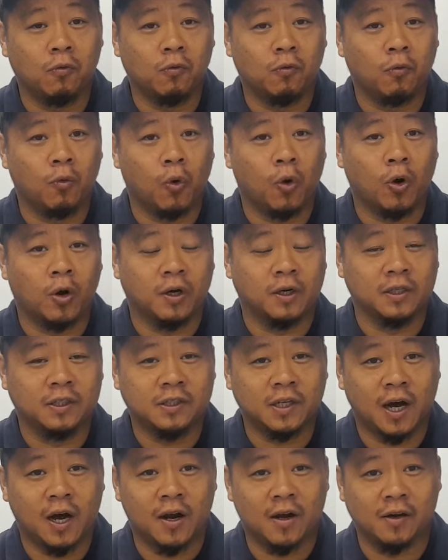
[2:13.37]
worn
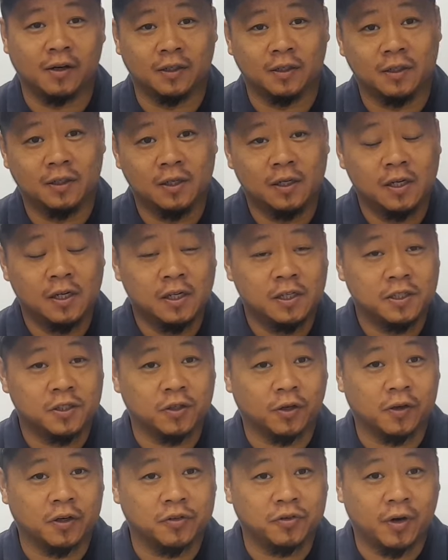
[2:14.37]
tires.
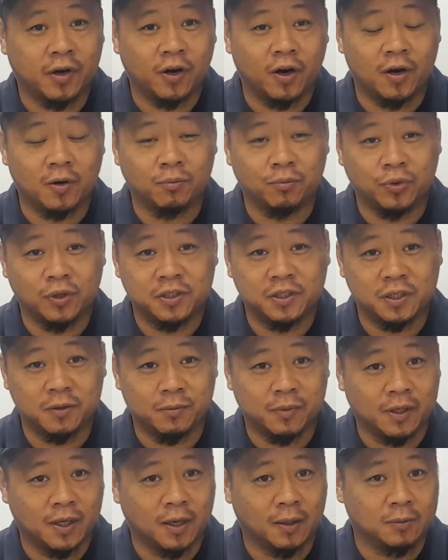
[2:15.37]
So the trailing arm bushing
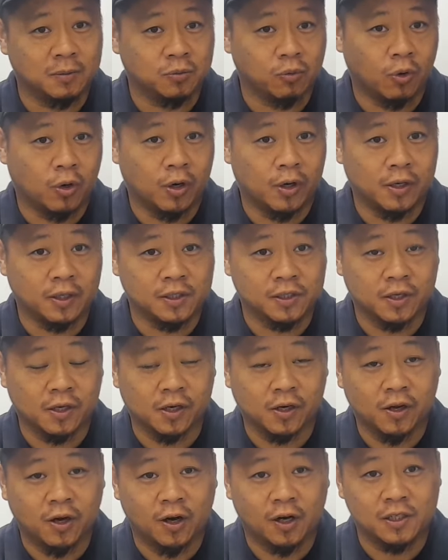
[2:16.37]
becomes worn, it's
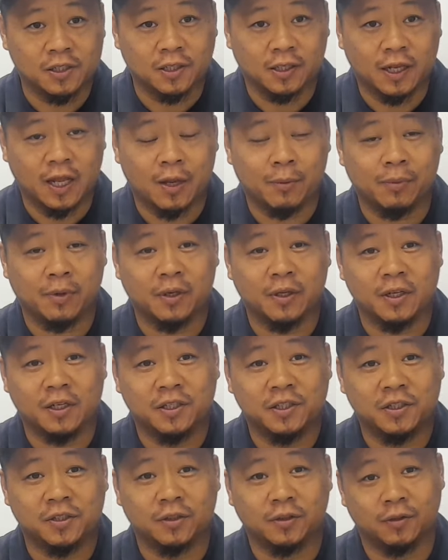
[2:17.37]
gonna cause alignment
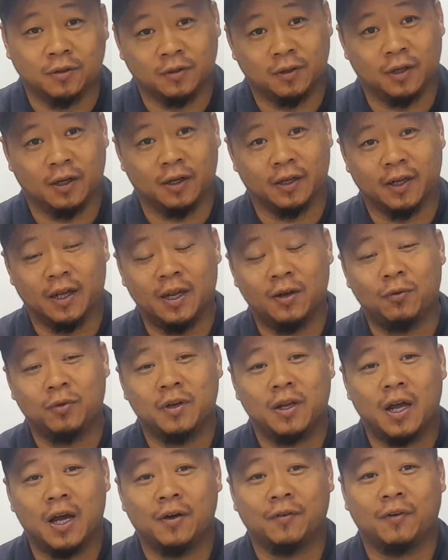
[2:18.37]
issue. Again, when
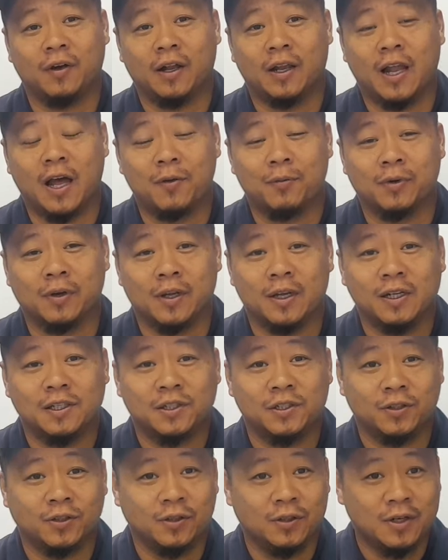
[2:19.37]
you have alignment
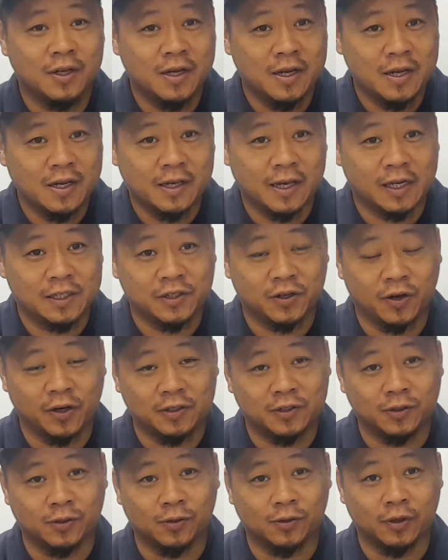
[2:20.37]
issue, that's
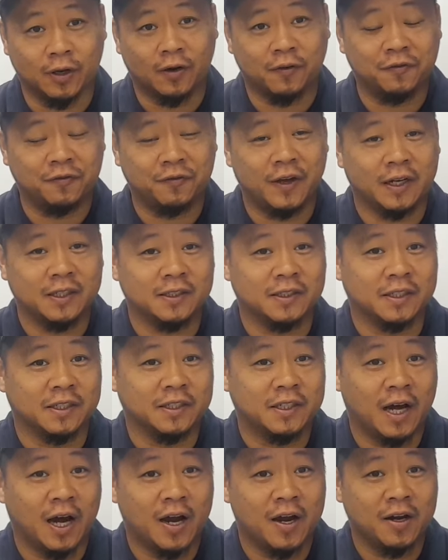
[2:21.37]
going to affect the
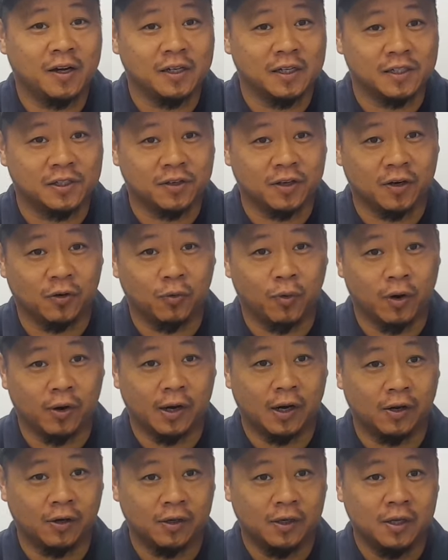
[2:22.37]
tire. It's going to wear
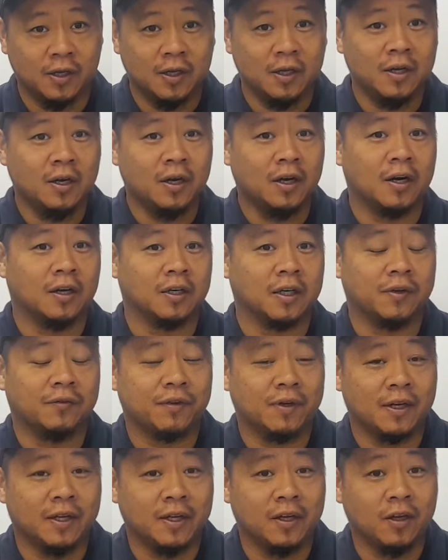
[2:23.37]
out
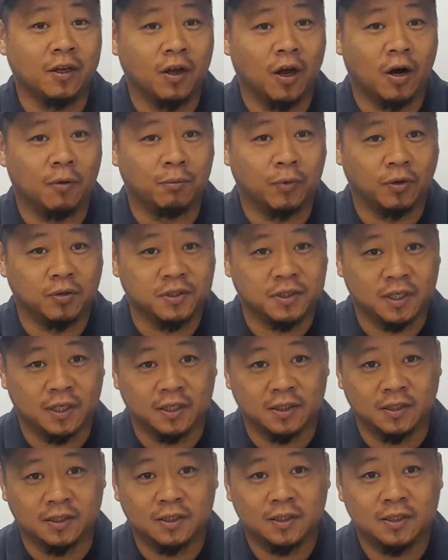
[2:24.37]
unevenly on both
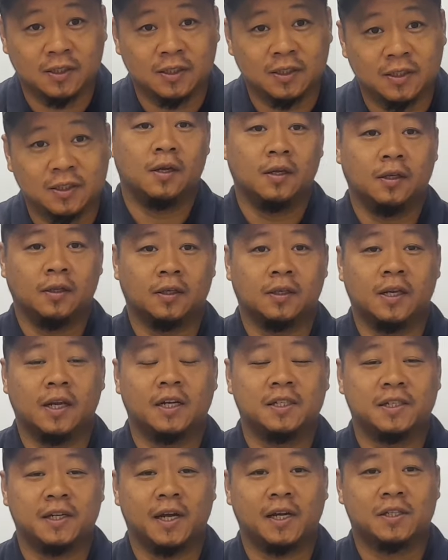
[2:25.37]
sides. The
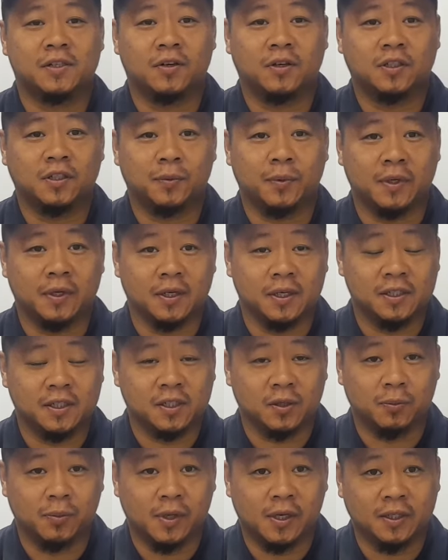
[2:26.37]
next sign is going to be
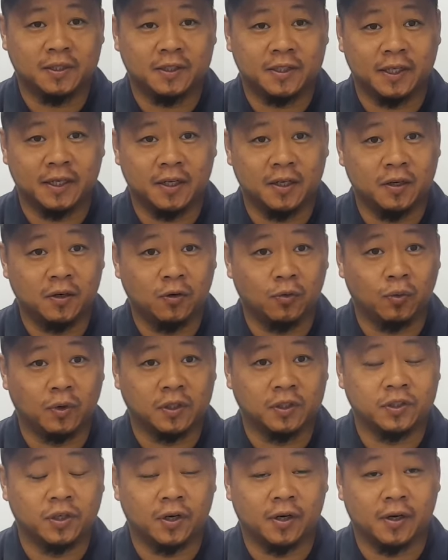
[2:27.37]
instability
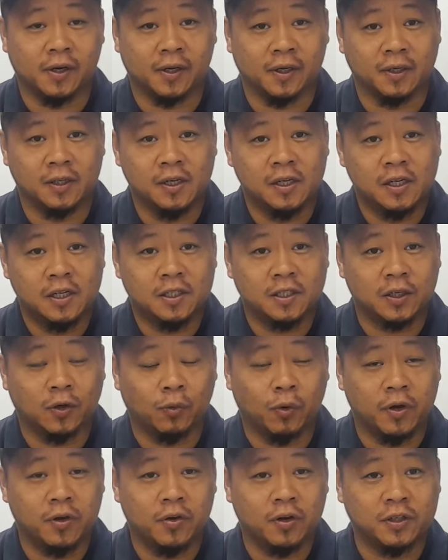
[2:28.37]
when turning. So
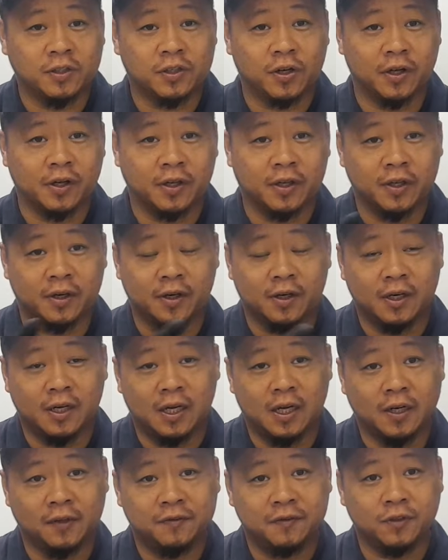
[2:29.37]
when you're turning either
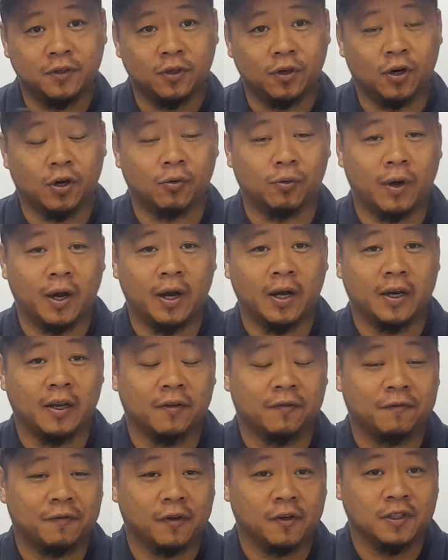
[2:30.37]
left or right and
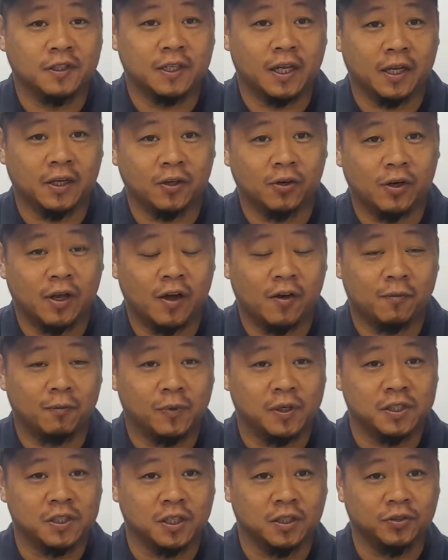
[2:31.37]
it feels like you don't have
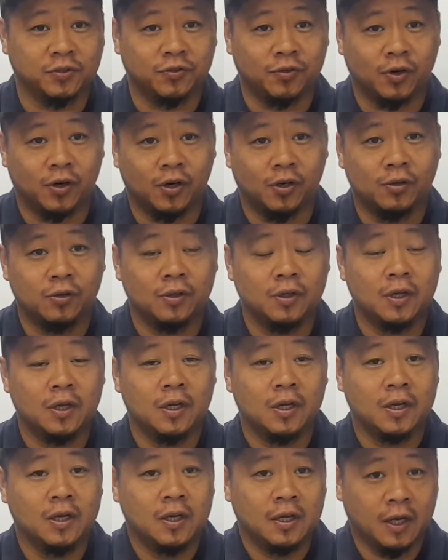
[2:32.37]
much control,
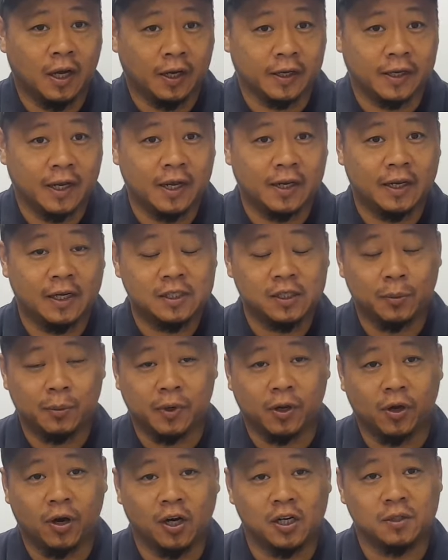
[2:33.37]
again, that's going to
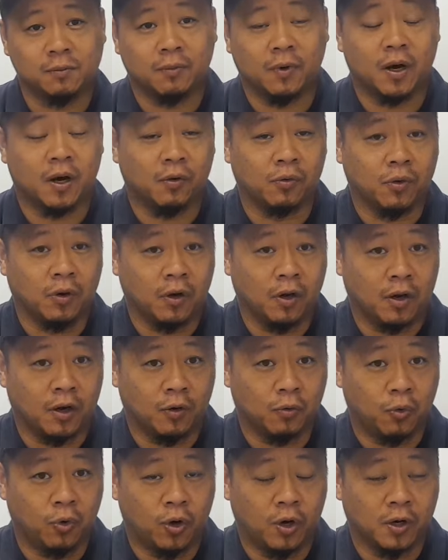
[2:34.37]
be caused by a
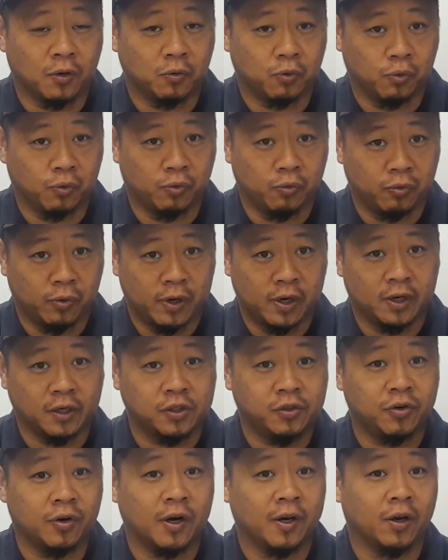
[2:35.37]
worn rear
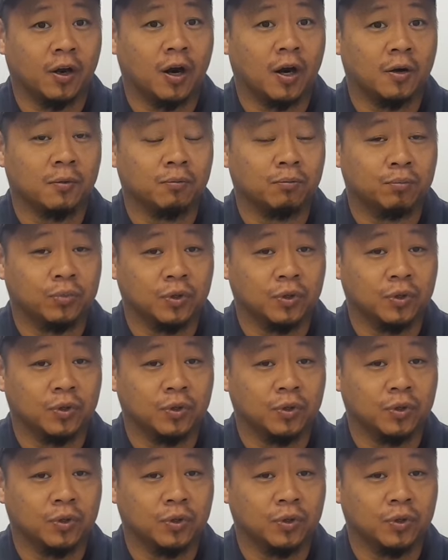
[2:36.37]
trailing arm